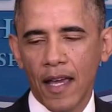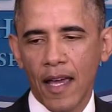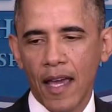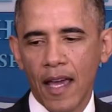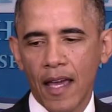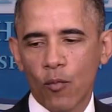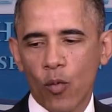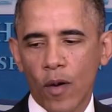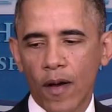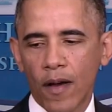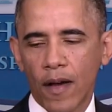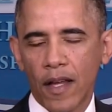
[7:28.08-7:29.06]
And
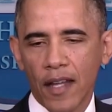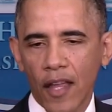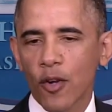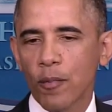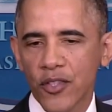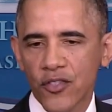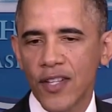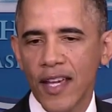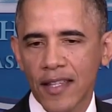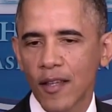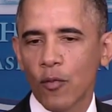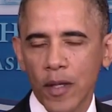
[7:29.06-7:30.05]
another mistake
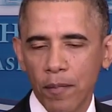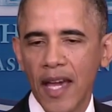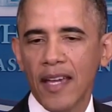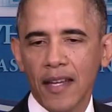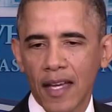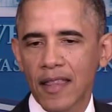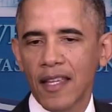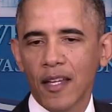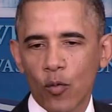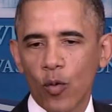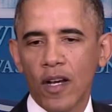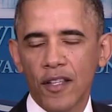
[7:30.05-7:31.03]
that we made, I think,
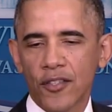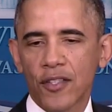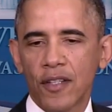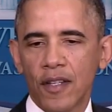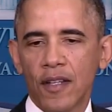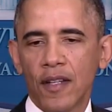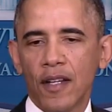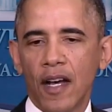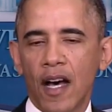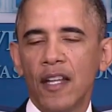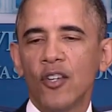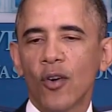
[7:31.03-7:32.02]
was
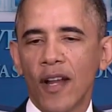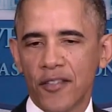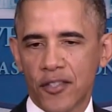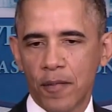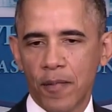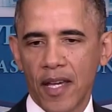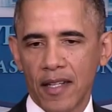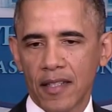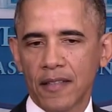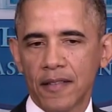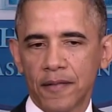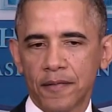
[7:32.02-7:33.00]
underestimating
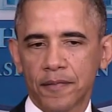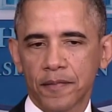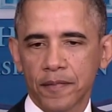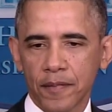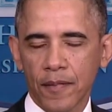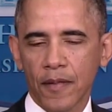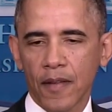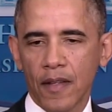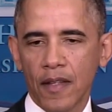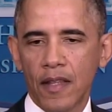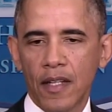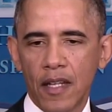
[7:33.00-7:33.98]

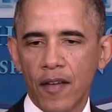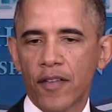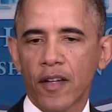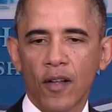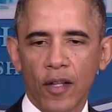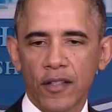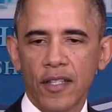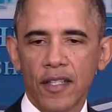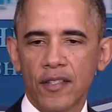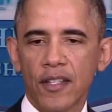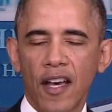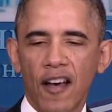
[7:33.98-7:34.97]
the
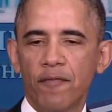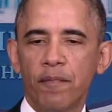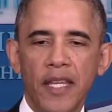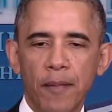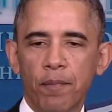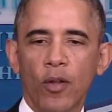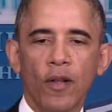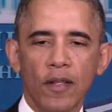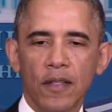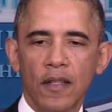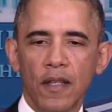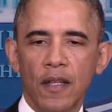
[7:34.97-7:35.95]
difficulties of people
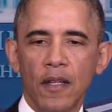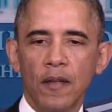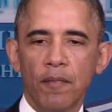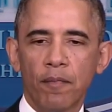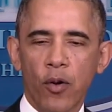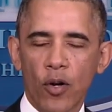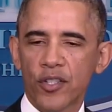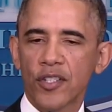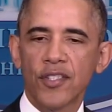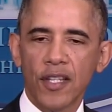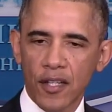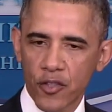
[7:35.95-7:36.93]

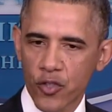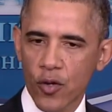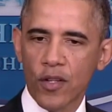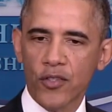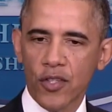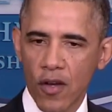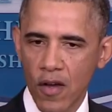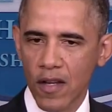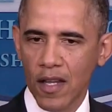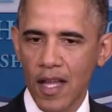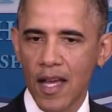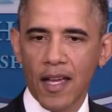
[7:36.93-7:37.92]
purchasing insurance
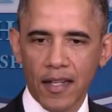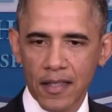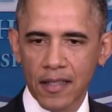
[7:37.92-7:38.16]
online.